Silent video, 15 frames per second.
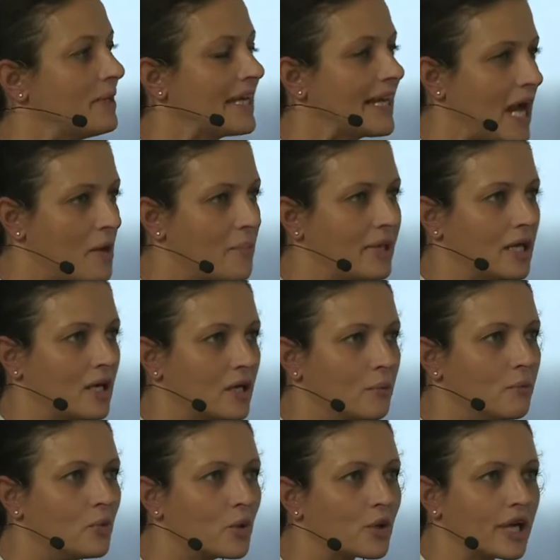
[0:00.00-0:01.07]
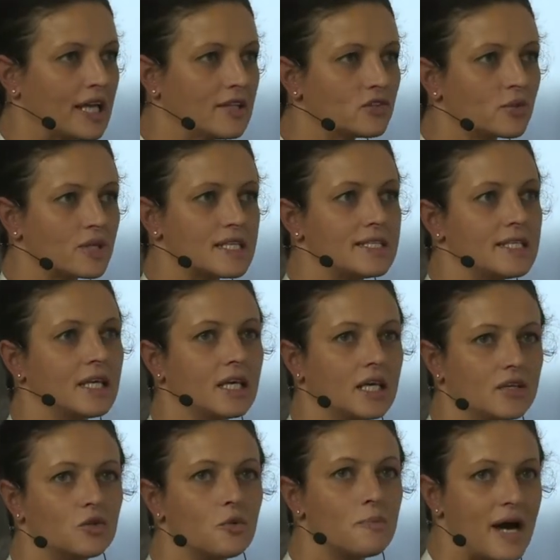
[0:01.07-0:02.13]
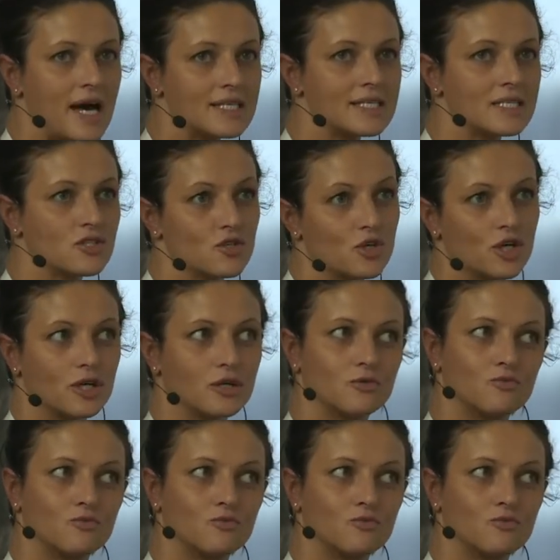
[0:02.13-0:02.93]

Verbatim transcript: becoming uh, more interesting in the past uh,